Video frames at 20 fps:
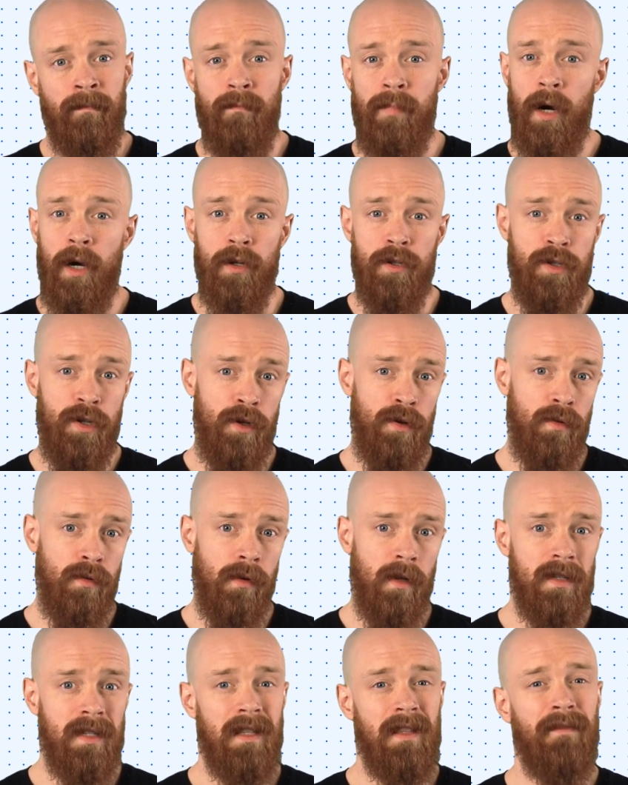Part two
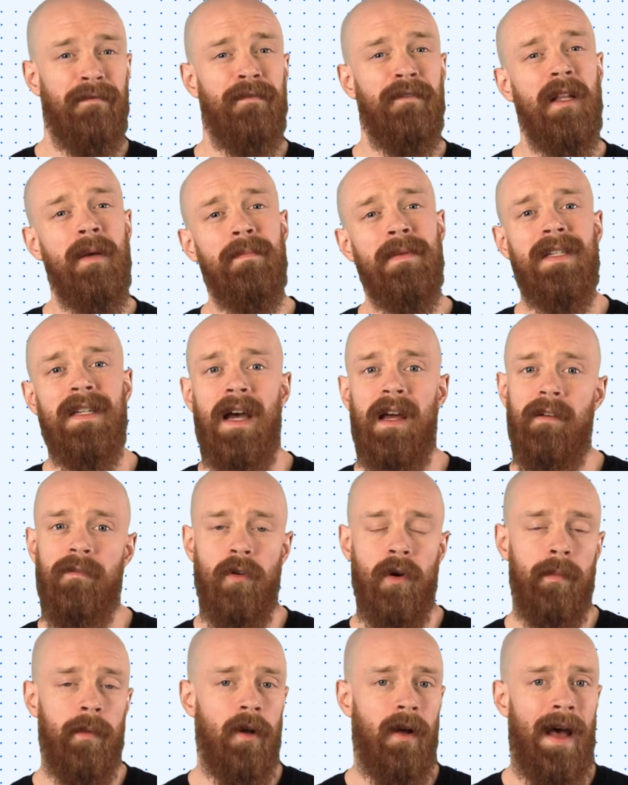looks at the flip side of
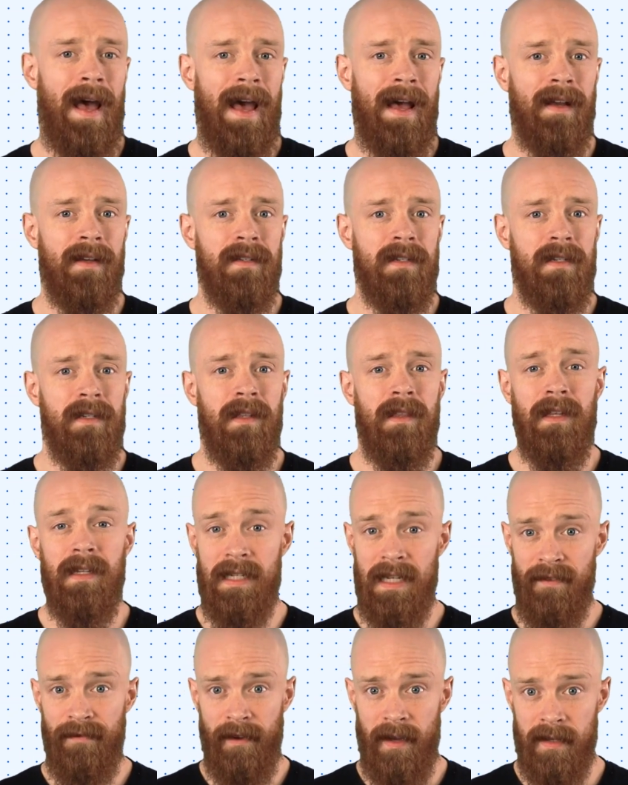criminal hacks, the
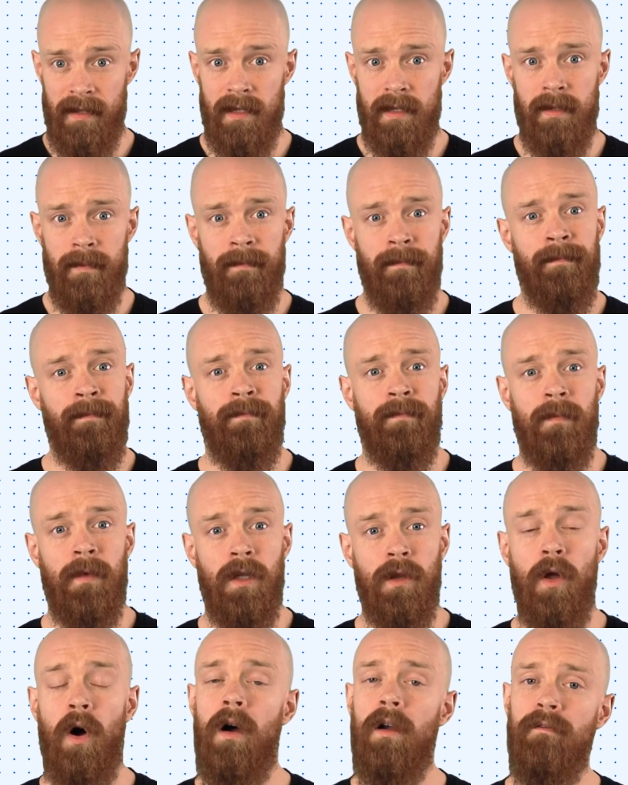defense,
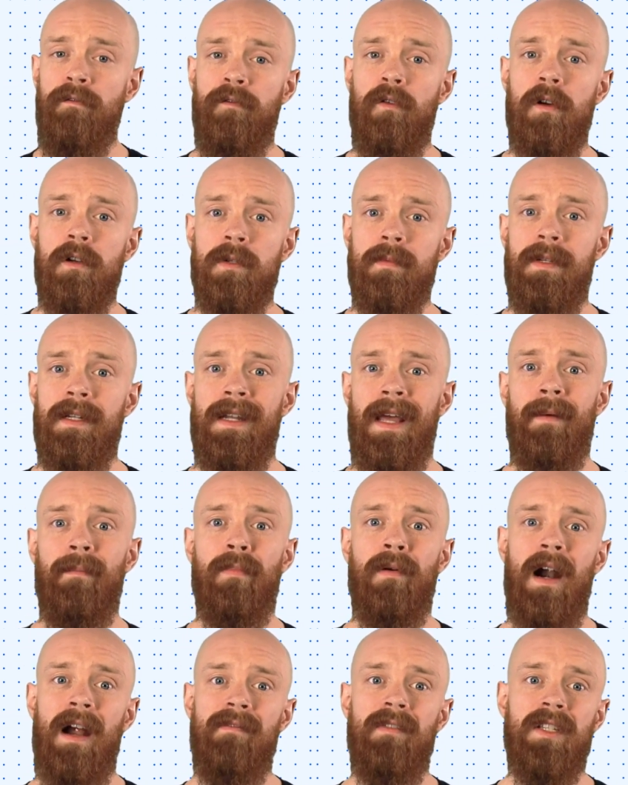Law enforcement and
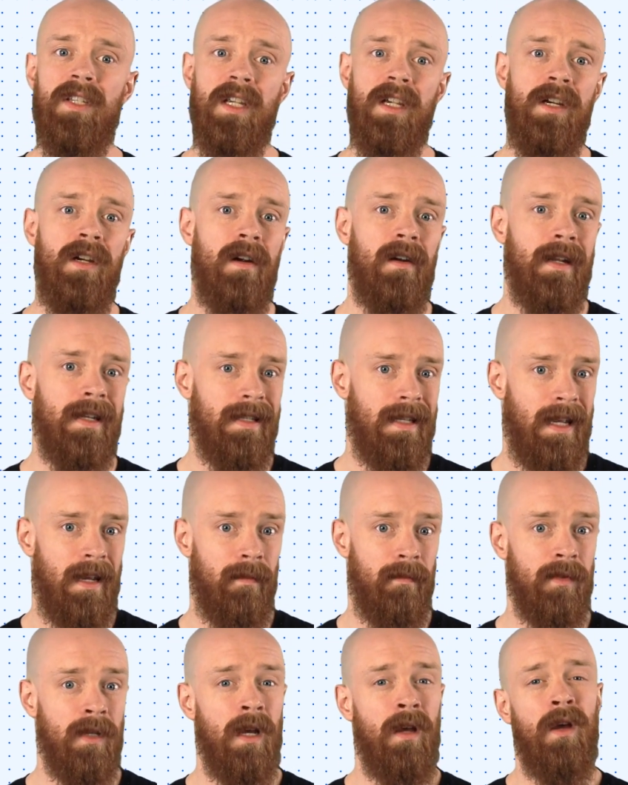private security
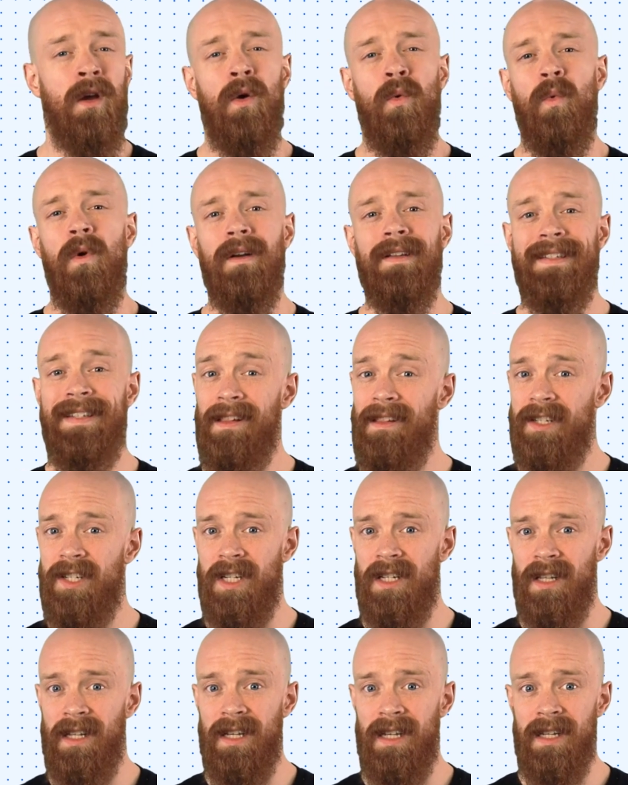teams work
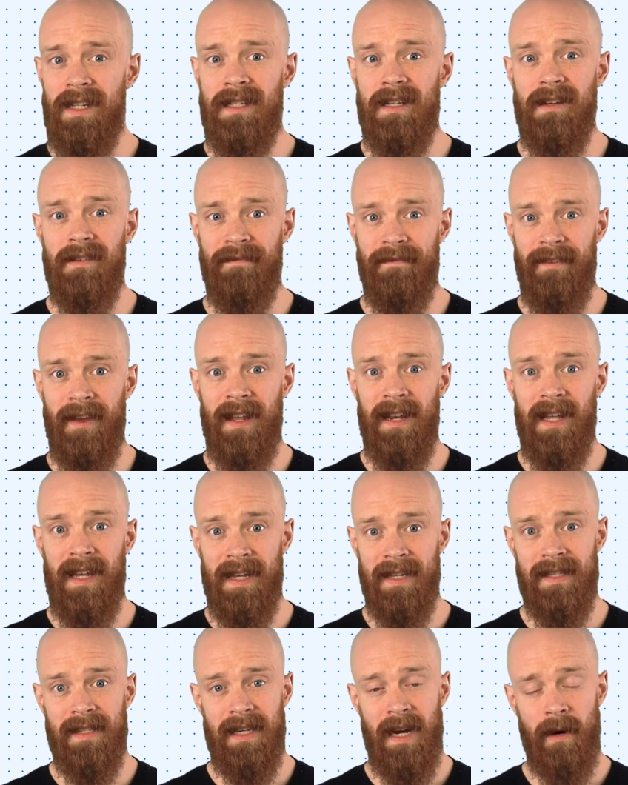diligently to defend
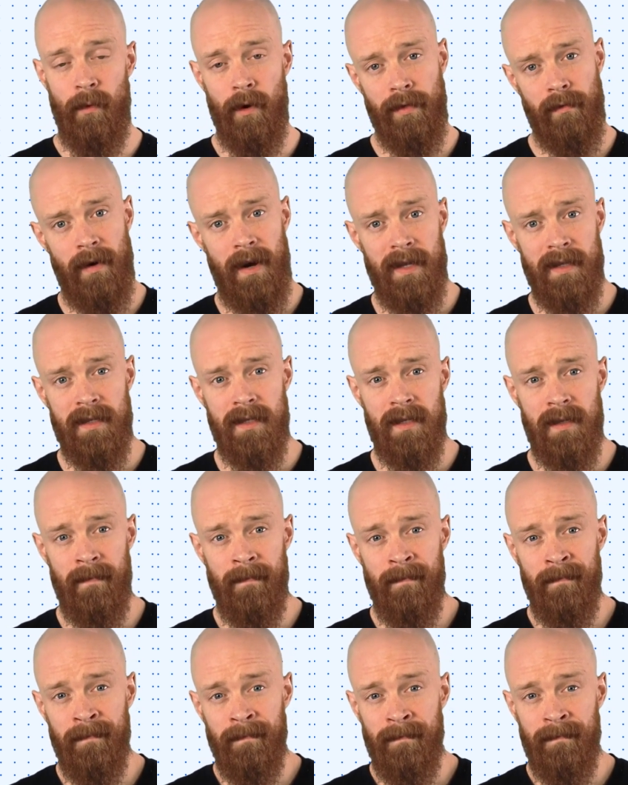against cyber threats,
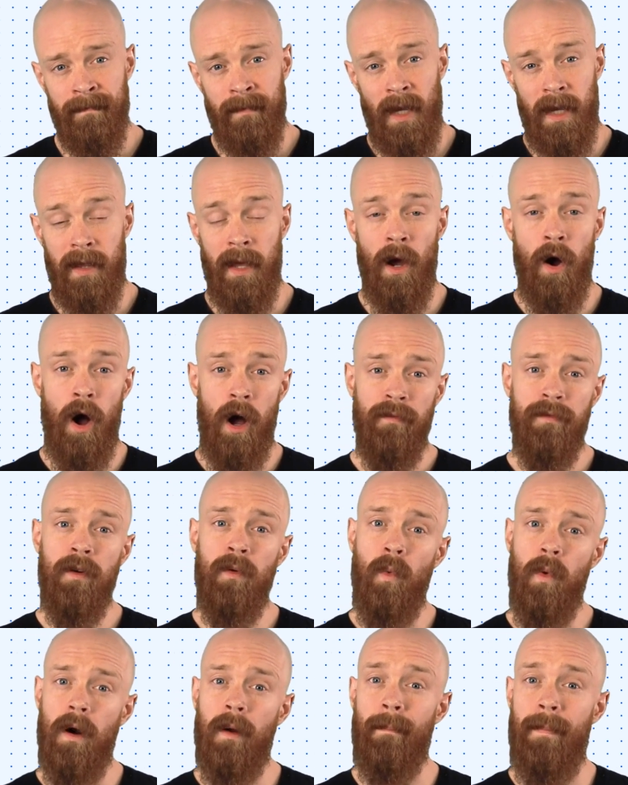and they
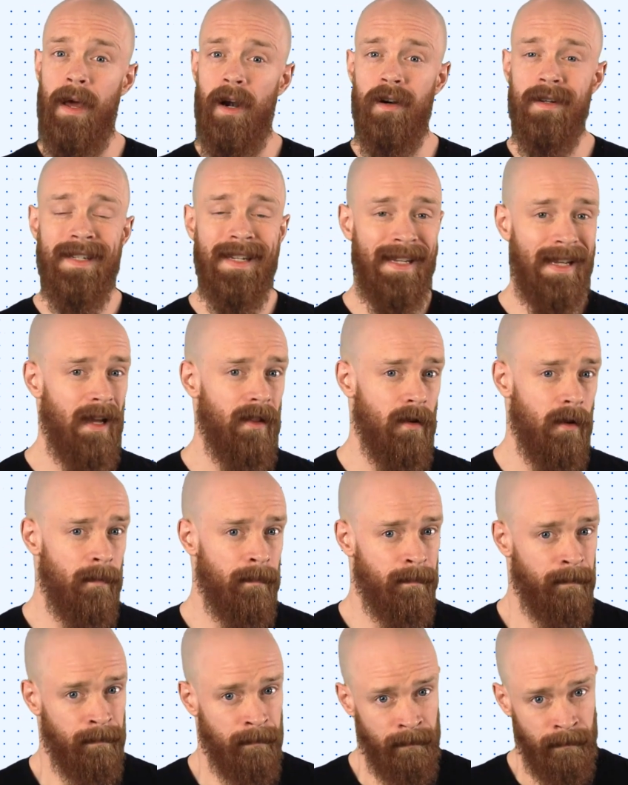often work better together.
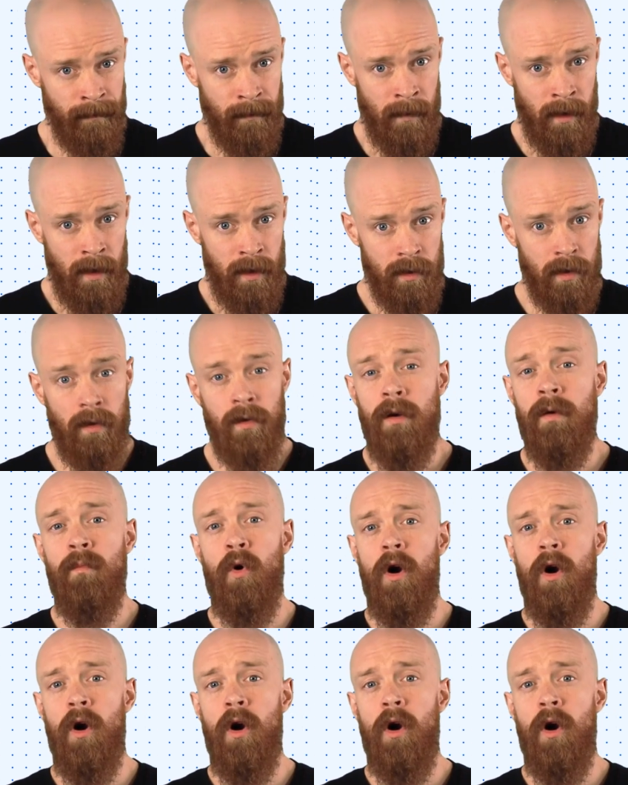To learn